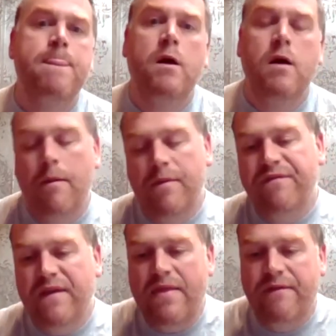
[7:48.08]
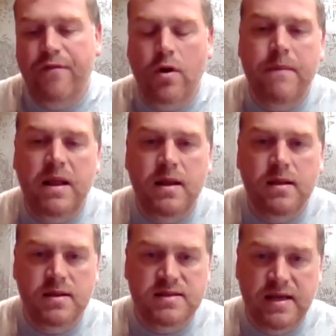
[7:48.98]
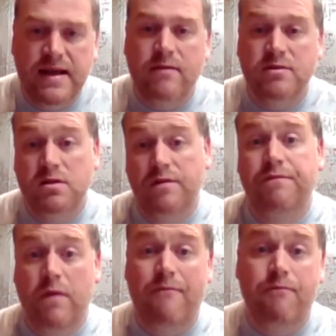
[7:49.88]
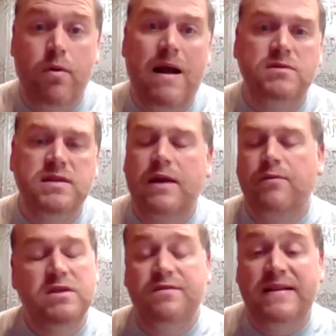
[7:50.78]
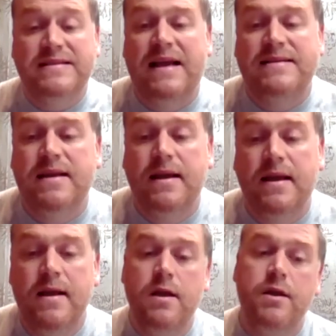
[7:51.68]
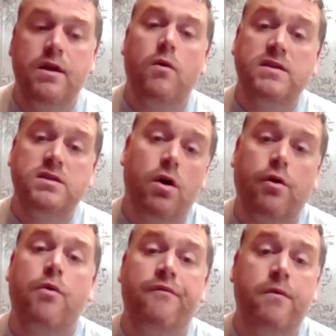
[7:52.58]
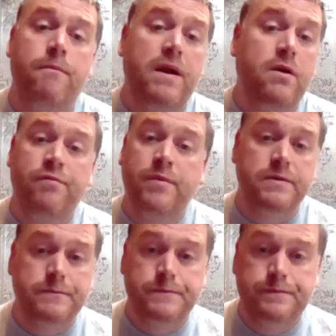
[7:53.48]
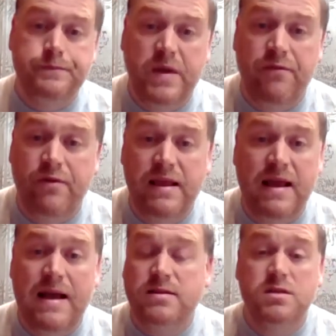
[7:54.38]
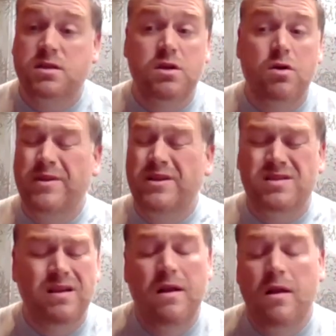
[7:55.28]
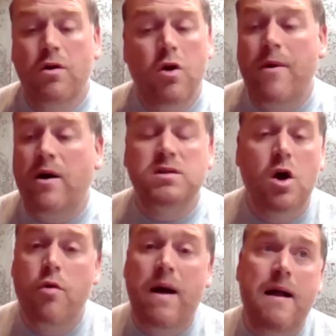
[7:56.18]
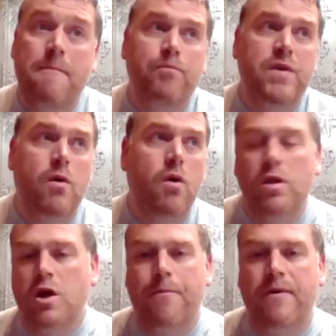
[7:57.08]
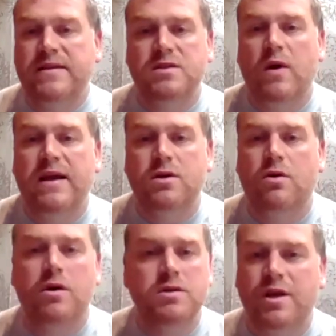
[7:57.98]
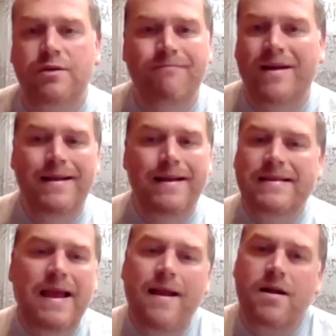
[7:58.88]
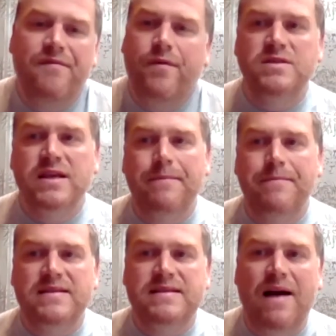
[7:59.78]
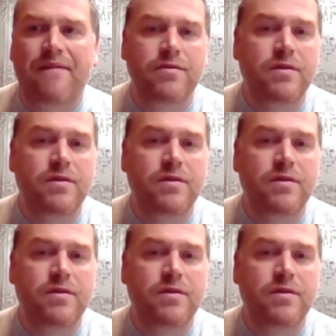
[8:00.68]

I mean, forget the 40 million that the City Council have put out today, which is fantastic. It's got to come from big government. Yeah. It really has, because there's going to be, come October, all the operators we're talking to, they can't afford to keep their staff on.